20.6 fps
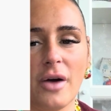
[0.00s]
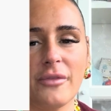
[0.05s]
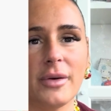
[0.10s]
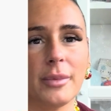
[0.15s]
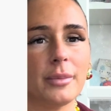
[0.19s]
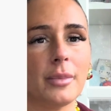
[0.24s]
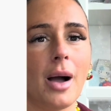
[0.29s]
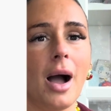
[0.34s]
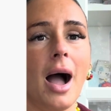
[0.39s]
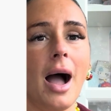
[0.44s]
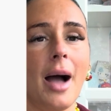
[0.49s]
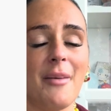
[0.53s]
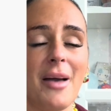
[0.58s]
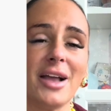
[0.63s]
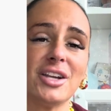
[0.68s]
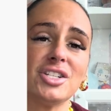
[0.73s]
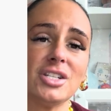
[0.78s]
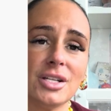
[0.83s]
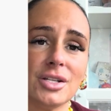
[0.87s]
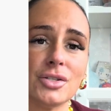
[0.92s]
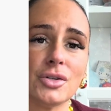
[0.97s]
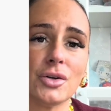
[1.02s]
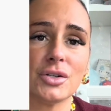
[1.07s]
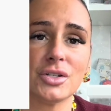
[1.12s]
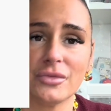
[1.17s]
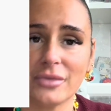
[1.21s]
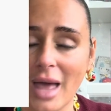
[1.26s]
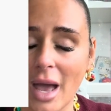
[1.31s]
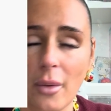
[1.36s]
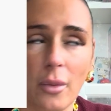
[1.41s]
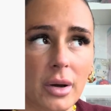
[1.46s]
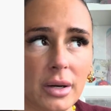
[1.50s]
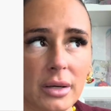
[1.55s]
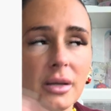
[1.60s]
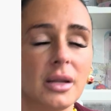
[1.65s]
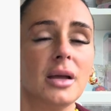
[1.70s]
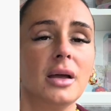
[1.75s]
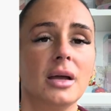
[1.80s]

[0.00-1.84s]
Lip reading: I'm actually in search of that one,